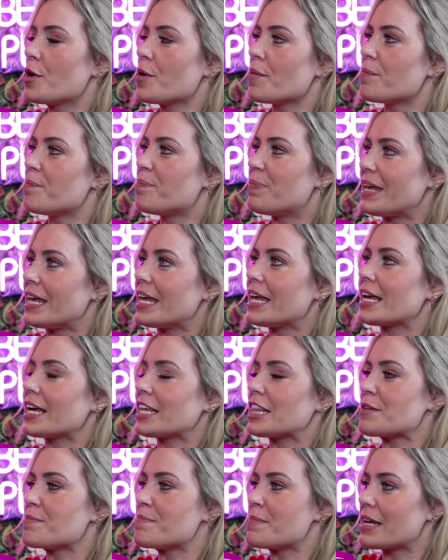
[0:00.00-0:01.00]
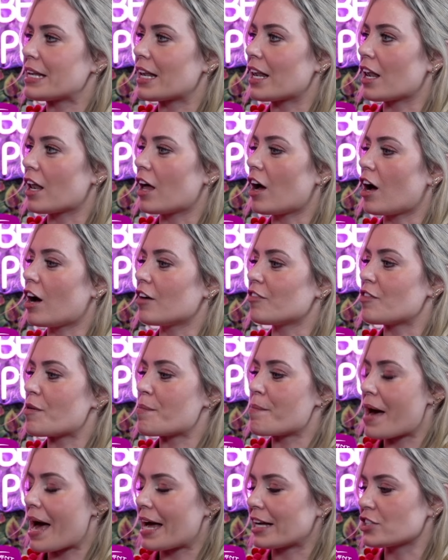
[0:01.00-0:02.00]
being in the middle of a
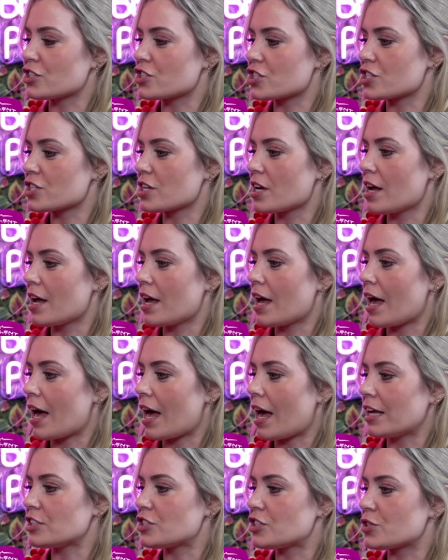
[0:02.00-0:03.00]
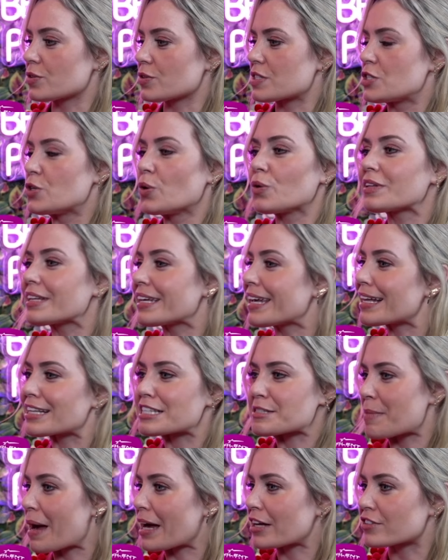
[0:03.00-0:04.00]
match and just nothing
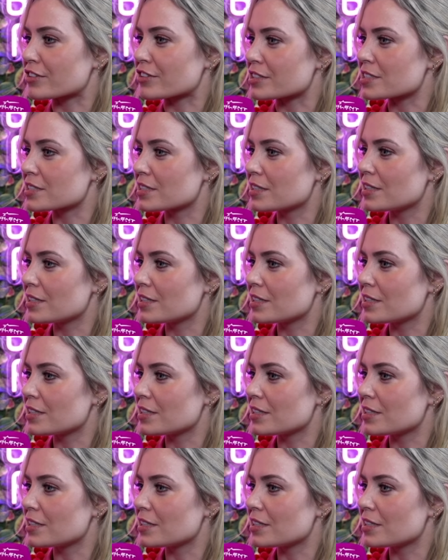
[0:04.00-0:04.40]
else mattered.